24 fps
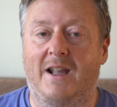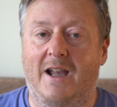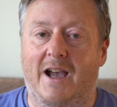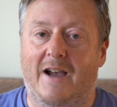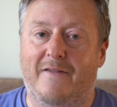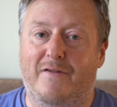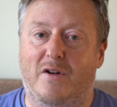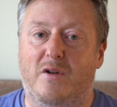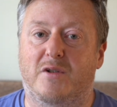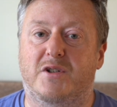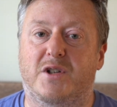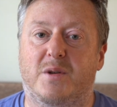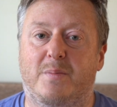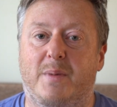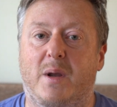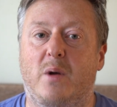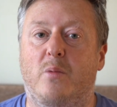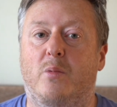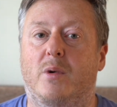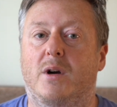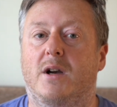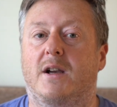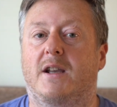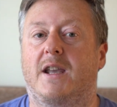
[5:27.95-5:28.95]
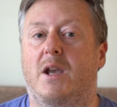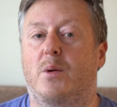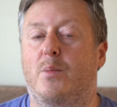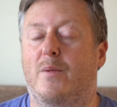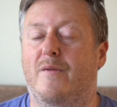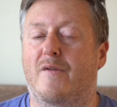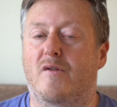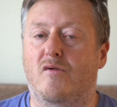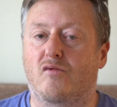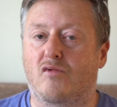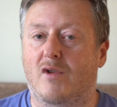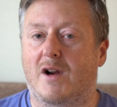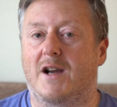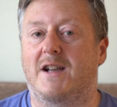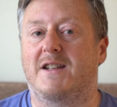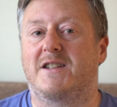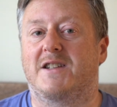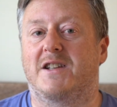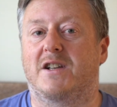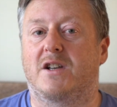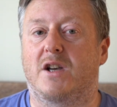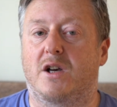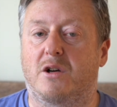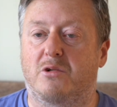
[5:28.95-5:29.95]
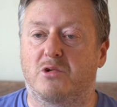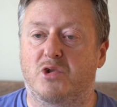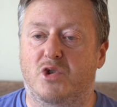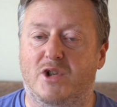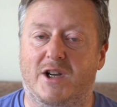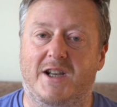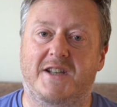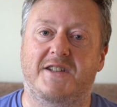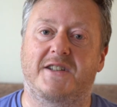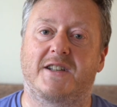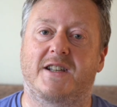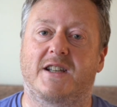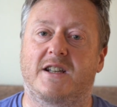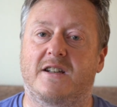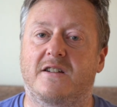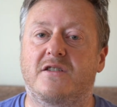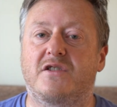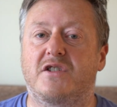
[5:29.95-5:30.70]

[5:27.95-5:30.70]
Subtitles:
I've also been working with a writer called Jessica.